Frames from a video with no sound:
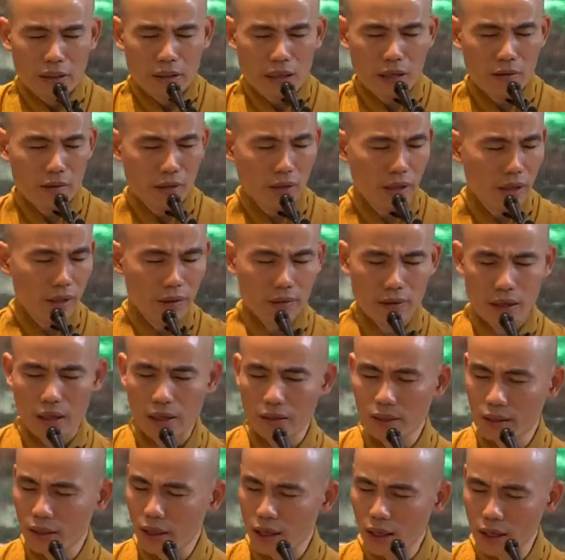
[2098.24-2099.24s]
How can I
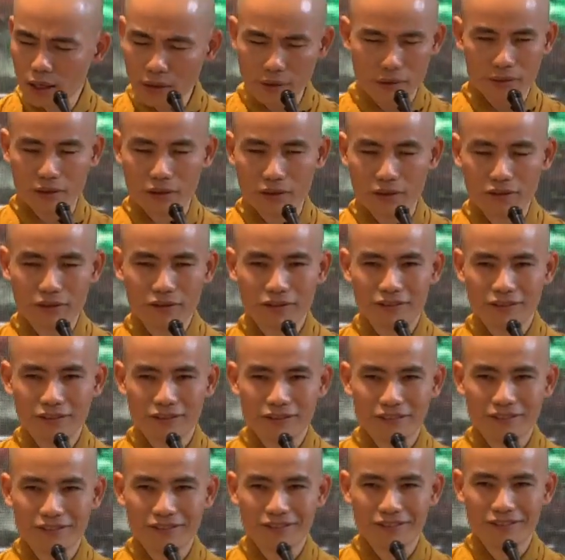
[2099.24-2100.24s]
can't?
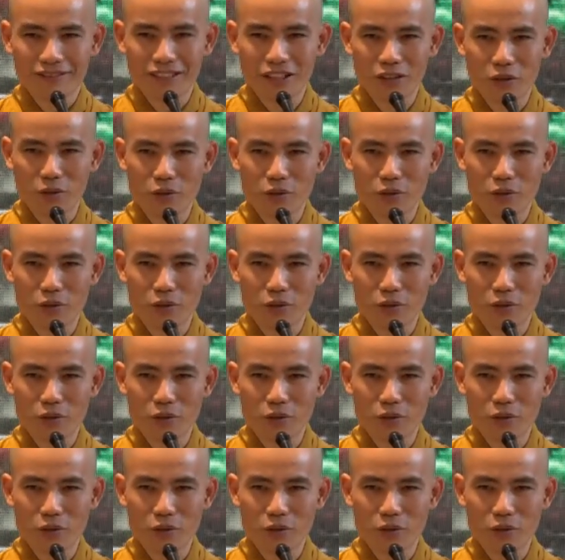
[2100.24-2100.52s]
And